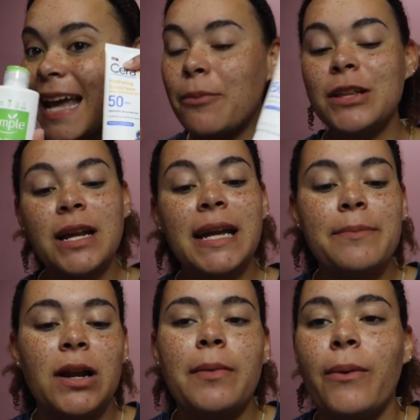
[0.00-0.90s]
I'm really trying to
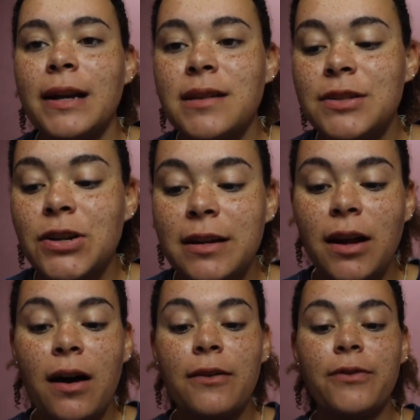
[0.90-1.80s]
get better about wearing sunscreen,
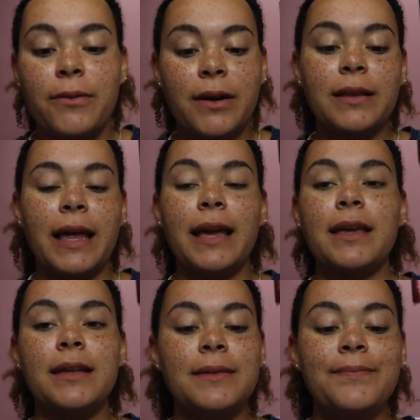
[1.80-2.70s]
y'all, for real,
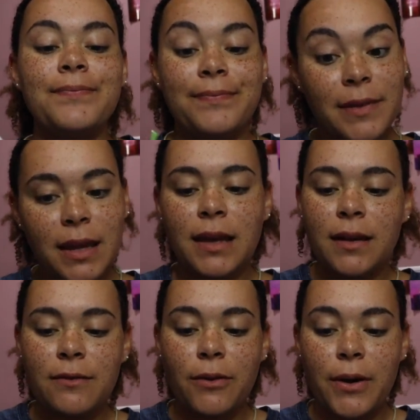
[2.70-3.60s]
like
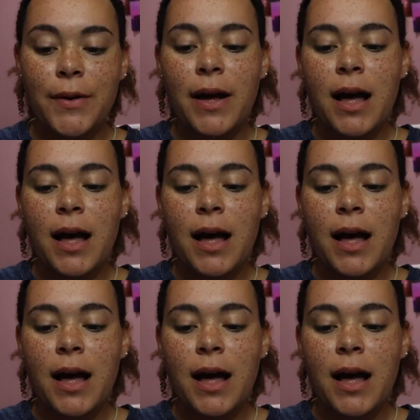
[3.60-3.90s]
for real.